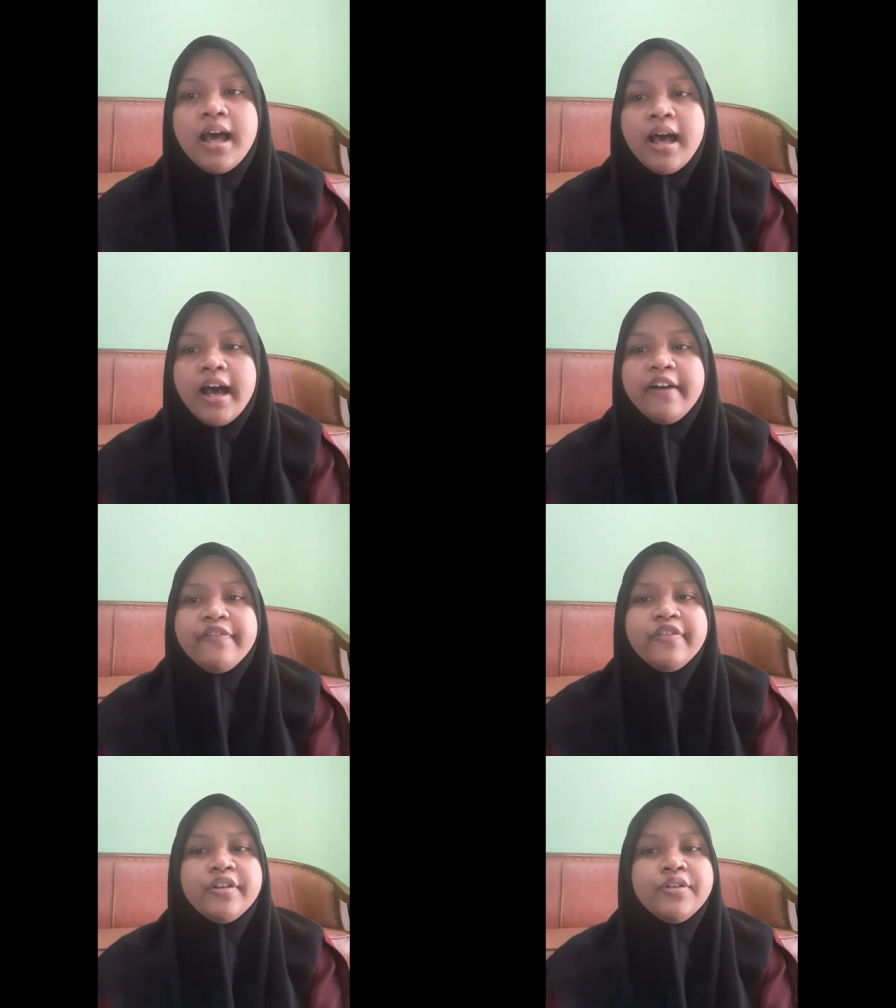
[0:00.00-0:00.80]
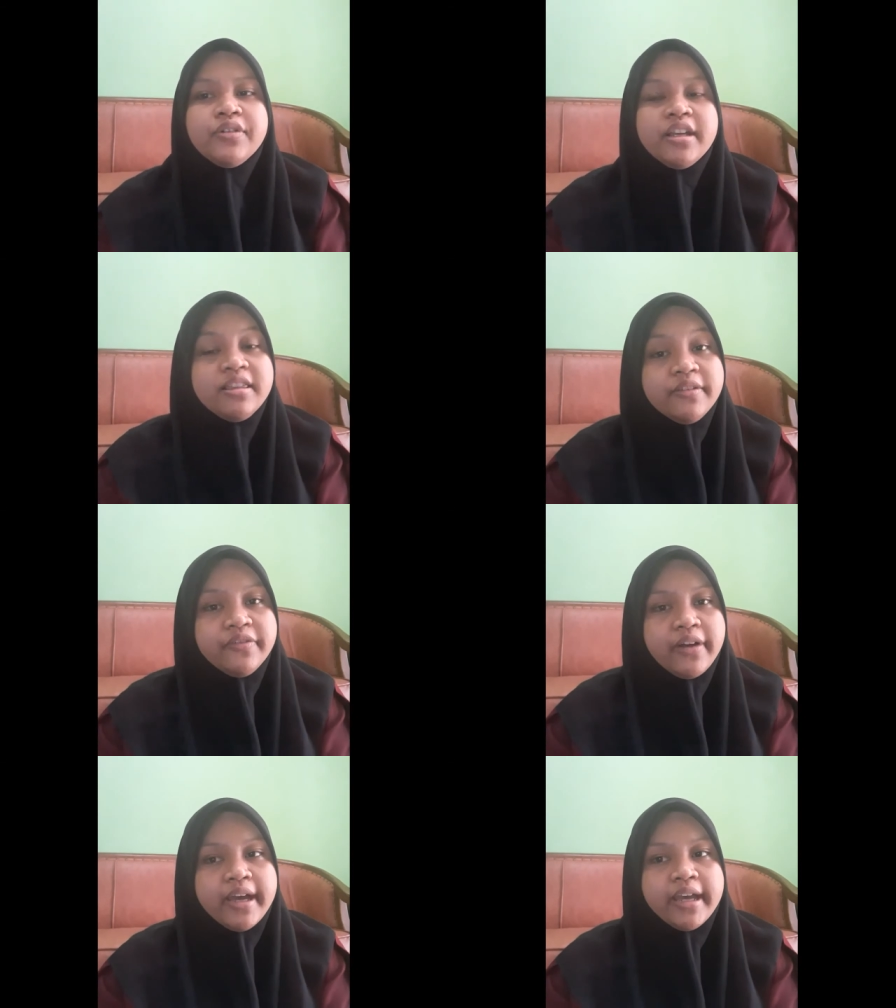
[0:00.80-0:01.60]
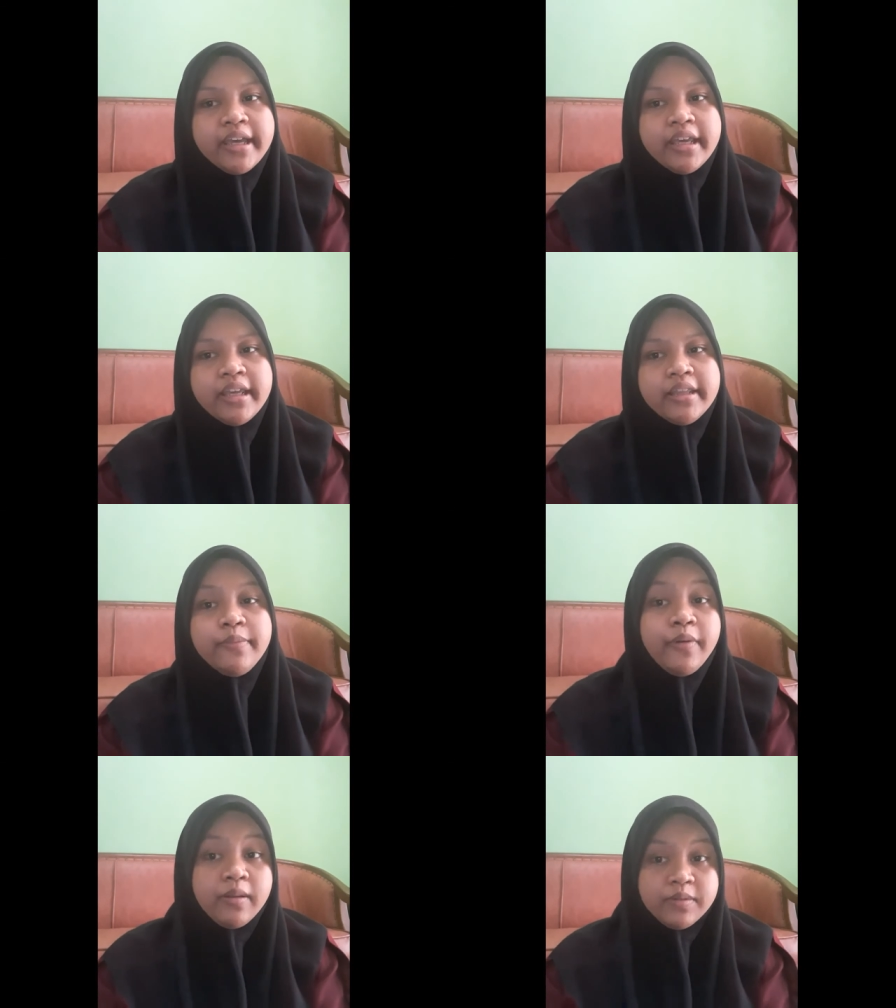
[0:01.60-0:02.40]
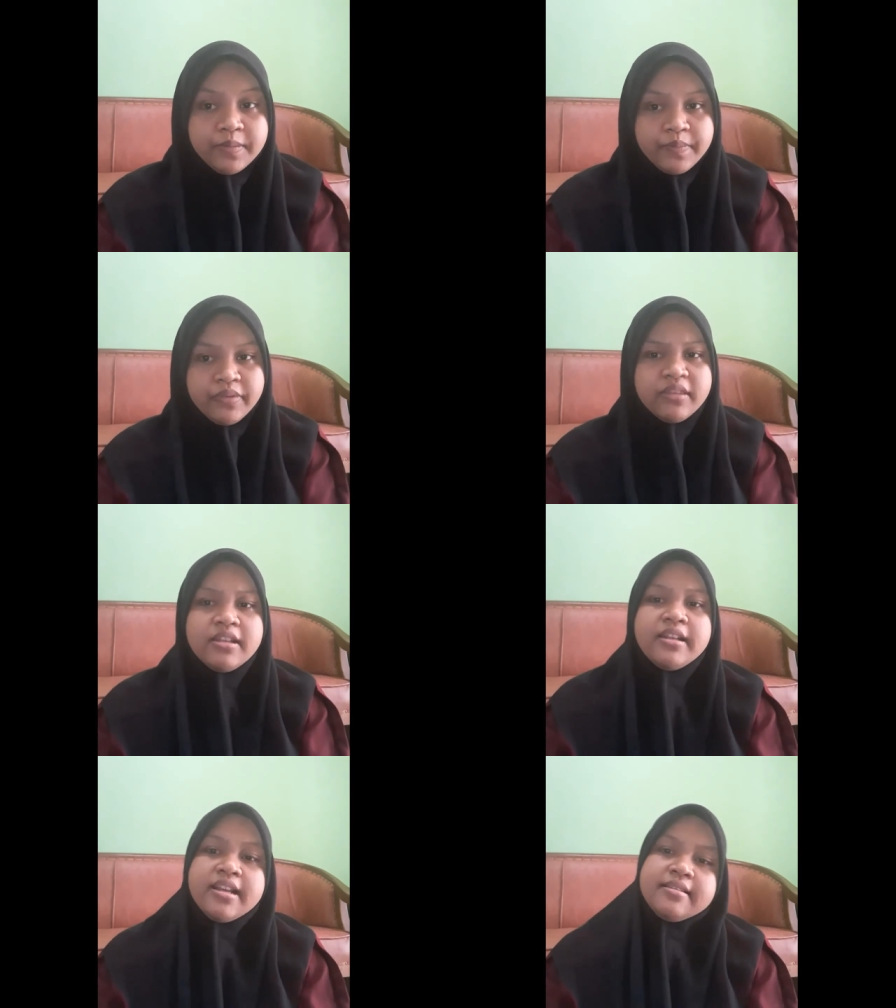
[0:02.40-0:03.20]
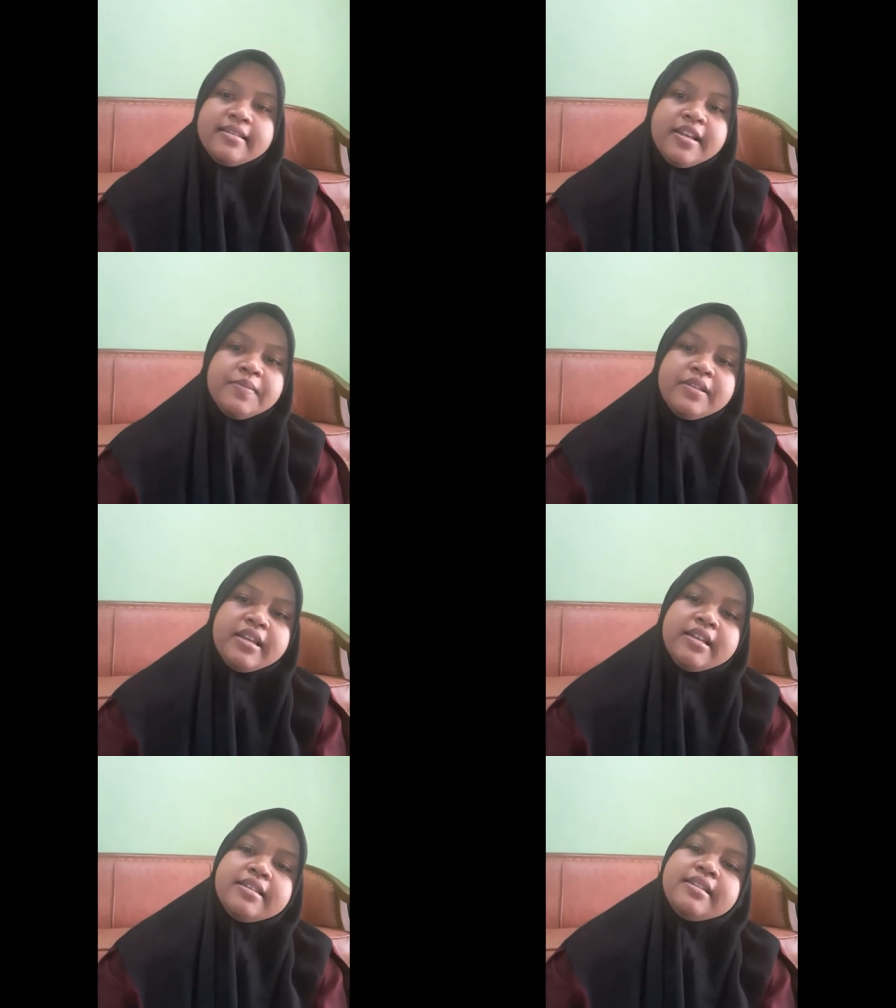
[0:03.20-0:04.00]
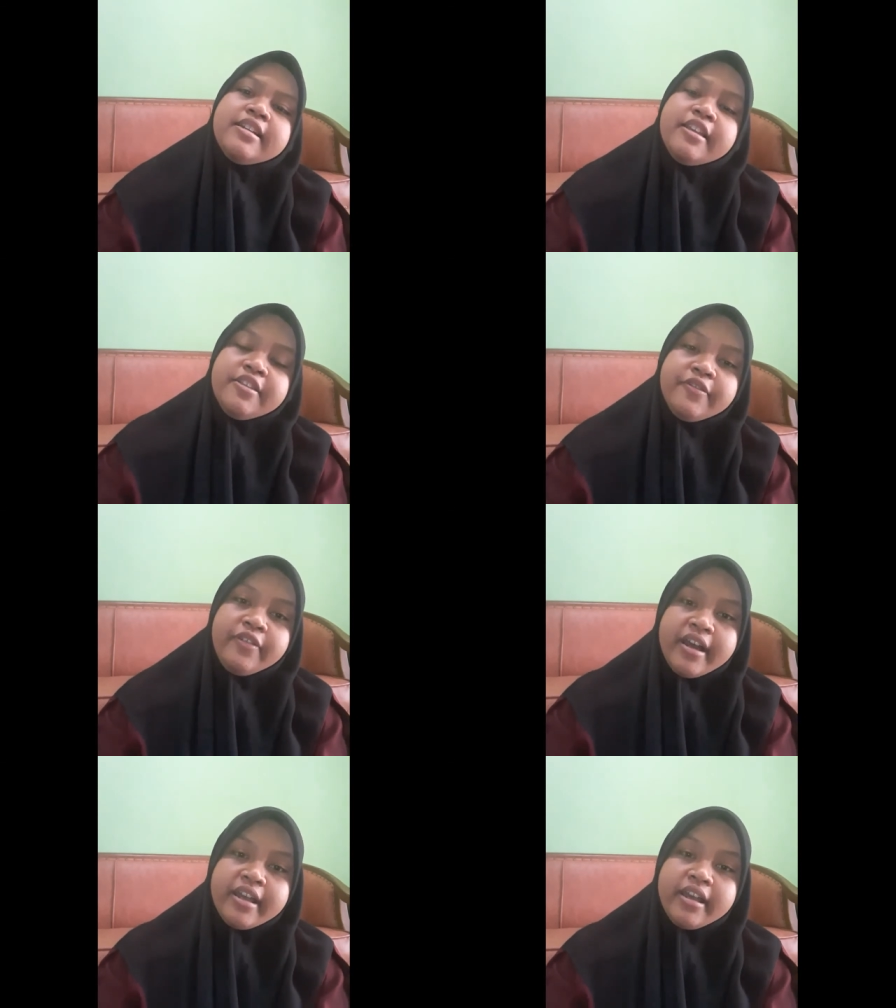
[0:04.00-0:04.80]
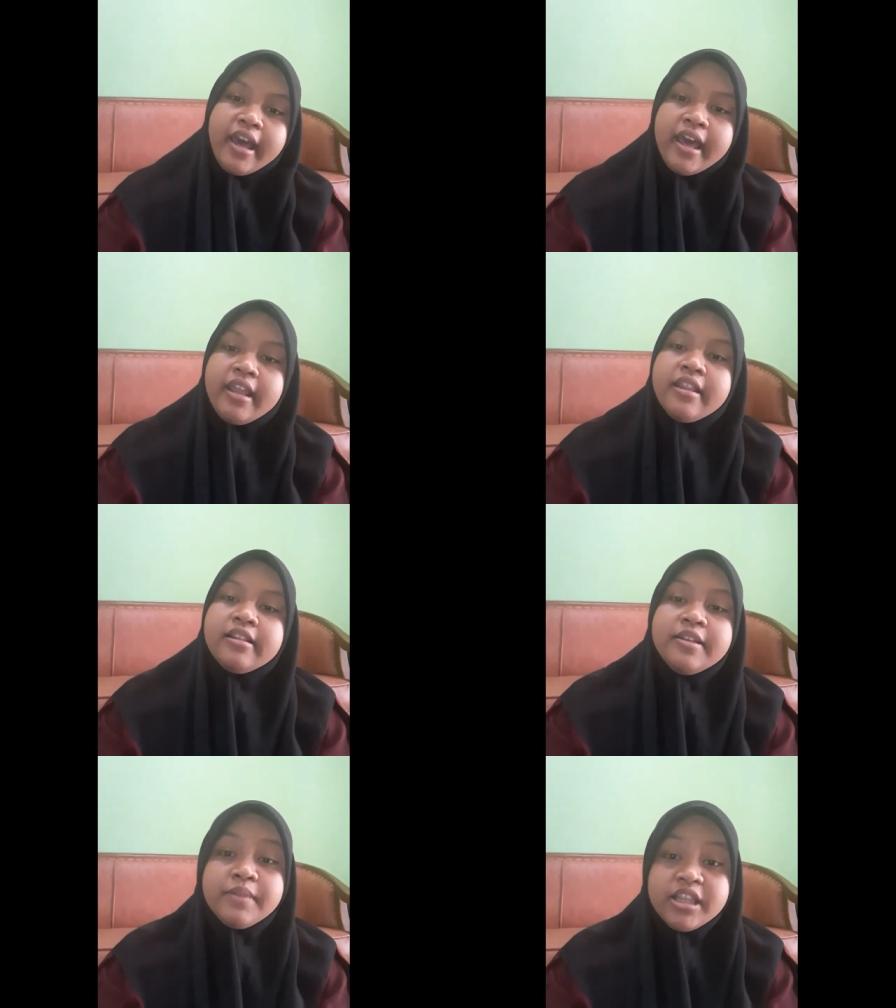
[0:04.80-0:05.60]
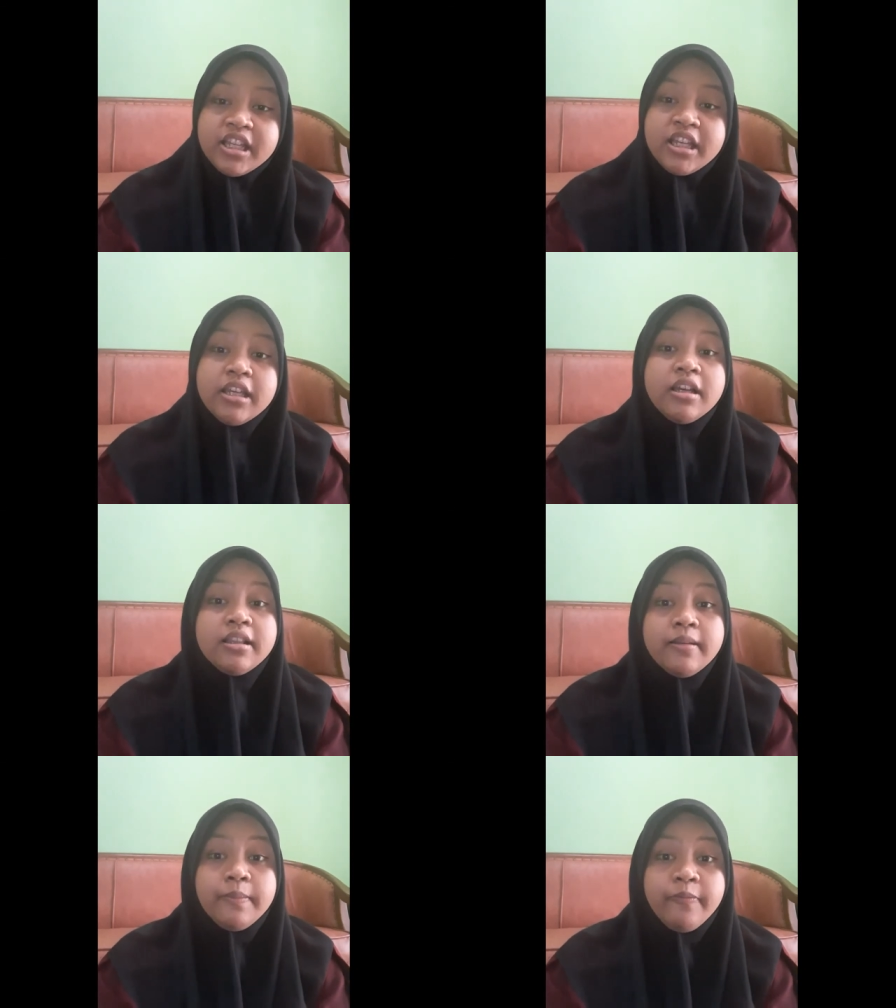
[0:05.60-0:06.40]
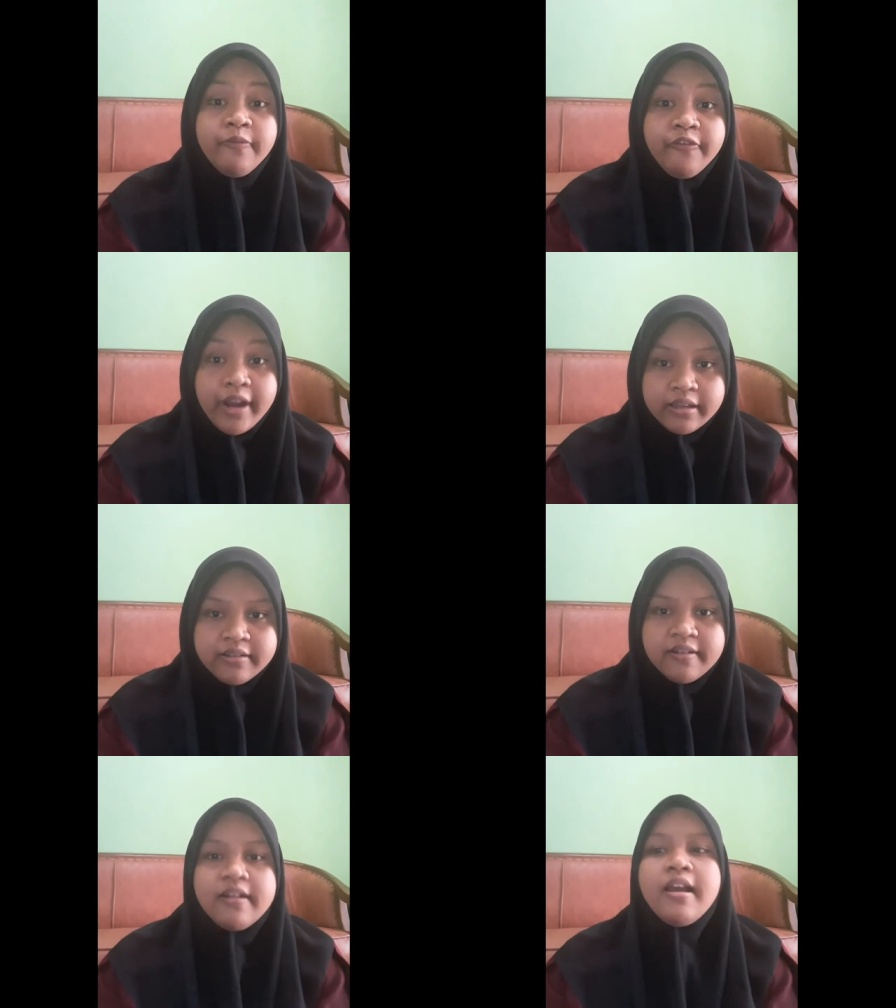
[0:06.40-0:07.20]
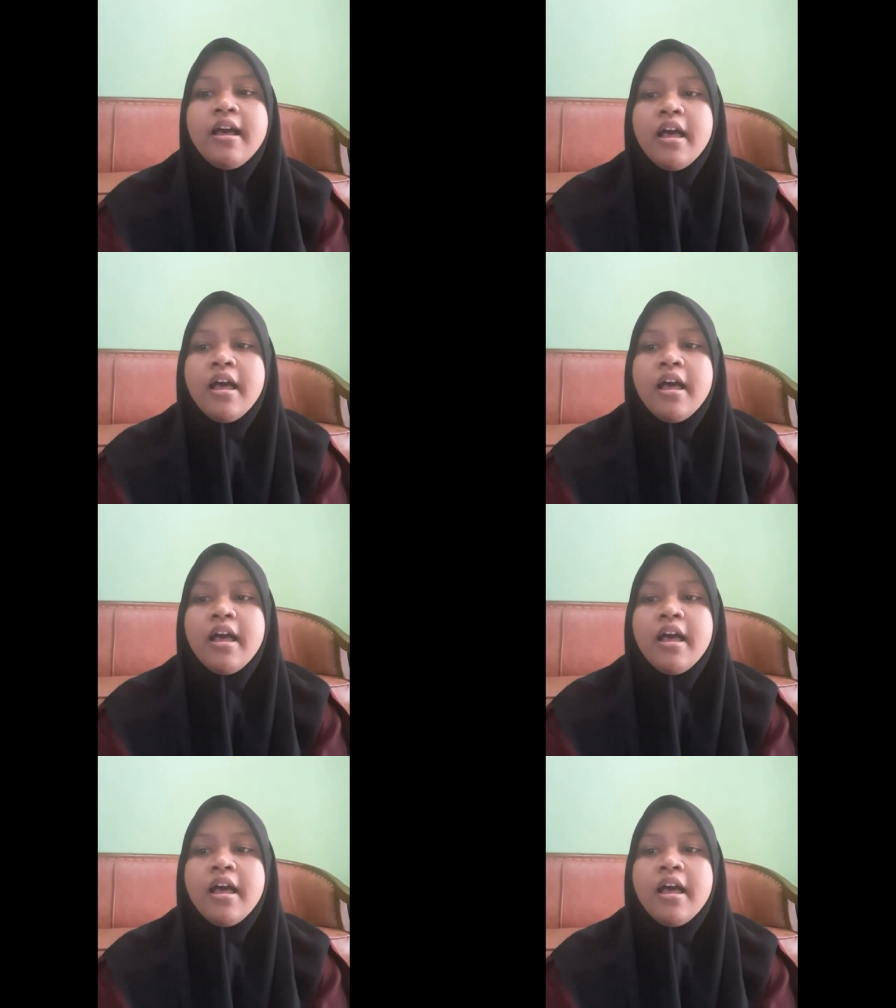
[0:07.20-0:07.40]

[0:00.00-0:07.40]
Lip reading: After you identify the problem, the next step is identifying and limiting the factor.